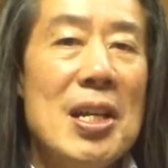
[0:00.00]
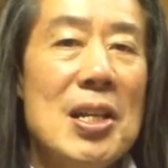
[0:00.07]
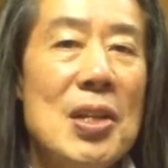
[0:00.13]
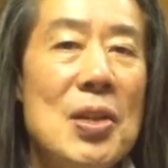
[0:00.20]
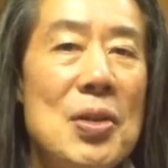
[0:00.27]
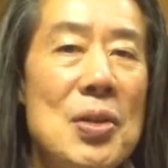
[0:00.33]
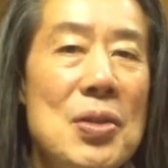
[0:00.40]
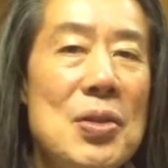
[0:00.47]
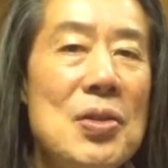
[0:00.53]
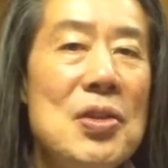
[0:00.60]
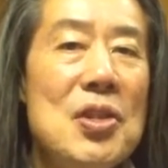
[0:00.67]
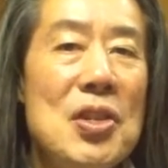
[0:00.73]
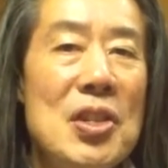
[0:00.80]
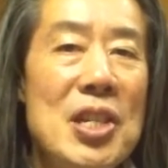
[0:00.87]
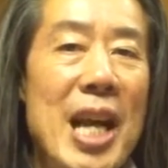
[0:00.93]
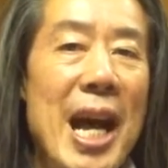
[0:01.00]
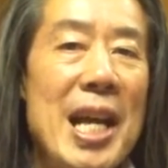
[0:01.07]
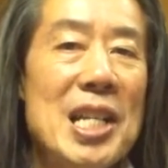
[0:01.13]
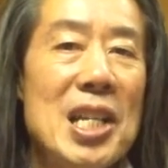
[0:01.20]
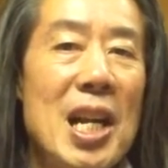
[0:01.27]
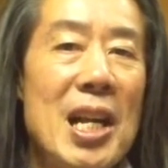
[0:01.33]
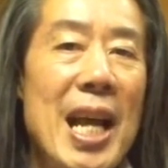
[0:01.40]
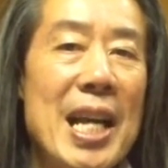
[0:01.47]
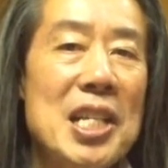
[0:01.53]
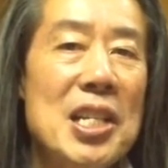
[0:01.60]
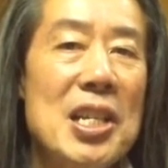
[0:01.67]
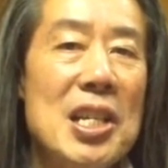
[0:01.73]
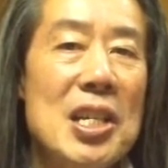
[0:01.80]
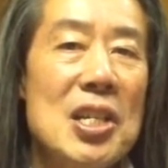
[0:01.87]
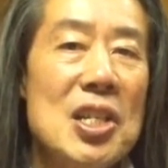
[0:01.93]
The huge jazz
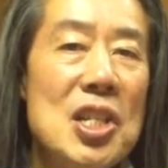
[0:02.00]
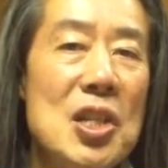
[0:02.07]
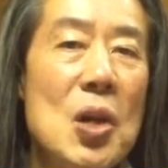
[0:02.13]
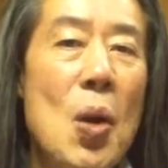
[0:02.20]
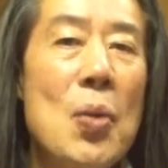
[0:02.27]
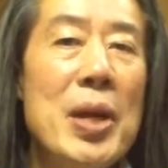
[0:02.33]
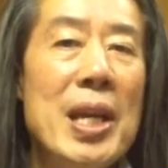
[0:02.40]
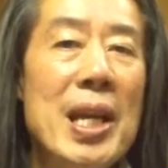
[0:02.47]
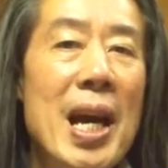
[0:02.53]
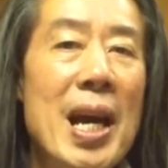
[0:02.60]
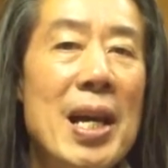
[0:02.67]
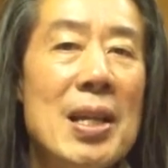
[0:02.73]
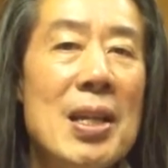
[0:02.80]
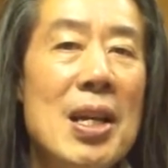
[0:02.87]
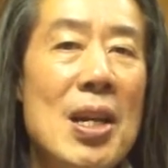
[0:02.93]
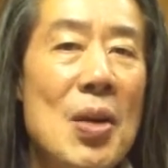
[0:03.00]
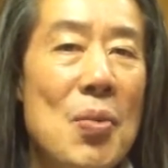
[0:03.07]
classic Skokian